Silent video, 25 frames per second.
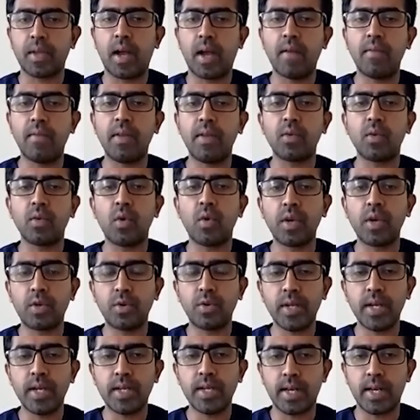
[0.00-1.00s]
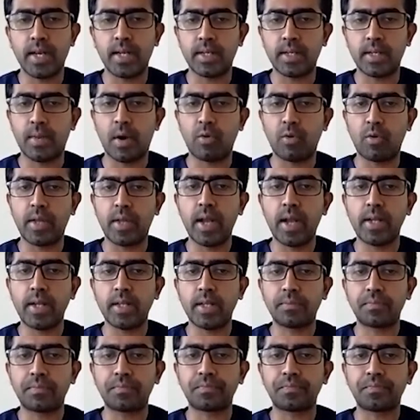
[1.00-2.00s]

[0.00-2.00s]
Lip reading: I will go into details about that.